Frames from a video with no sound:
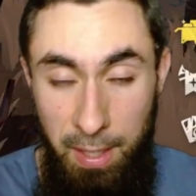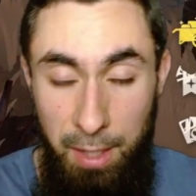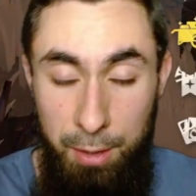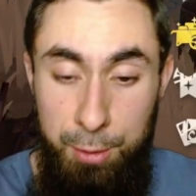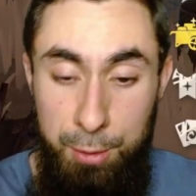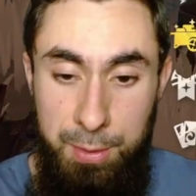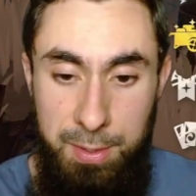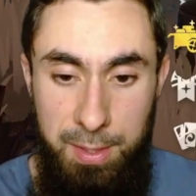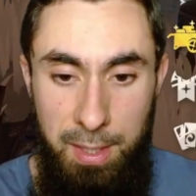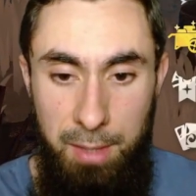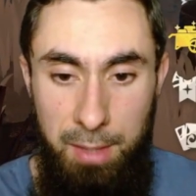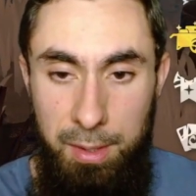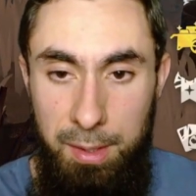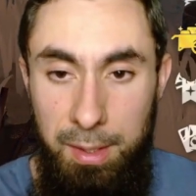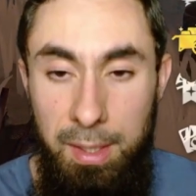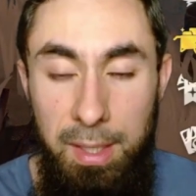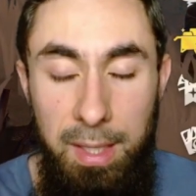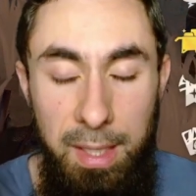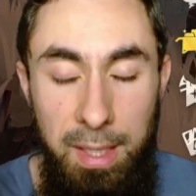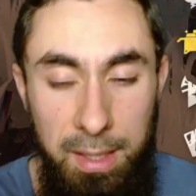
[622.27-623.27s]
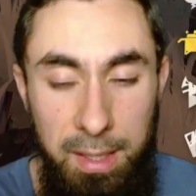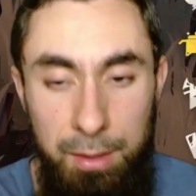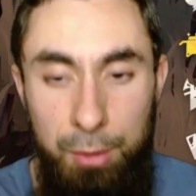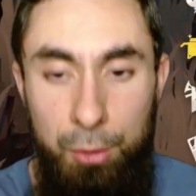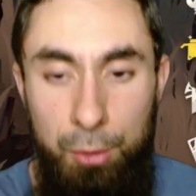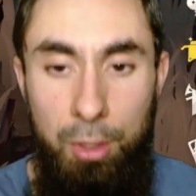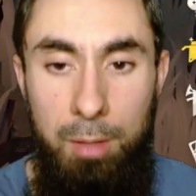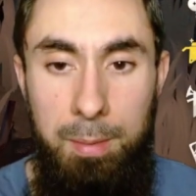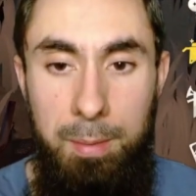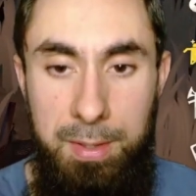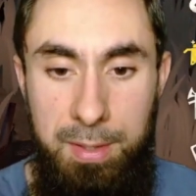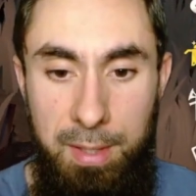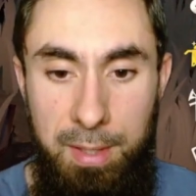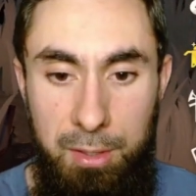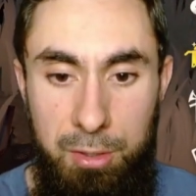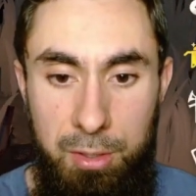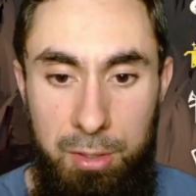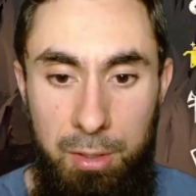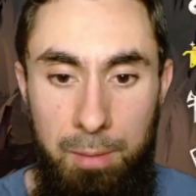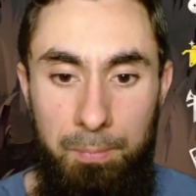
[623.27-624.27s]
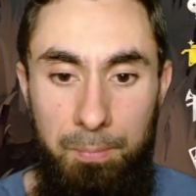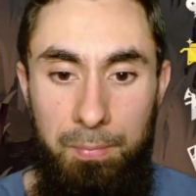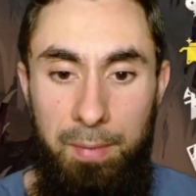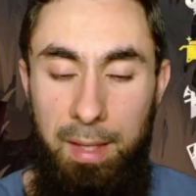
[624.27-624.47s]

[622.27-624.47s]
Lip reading: to use Cyran in the comment section,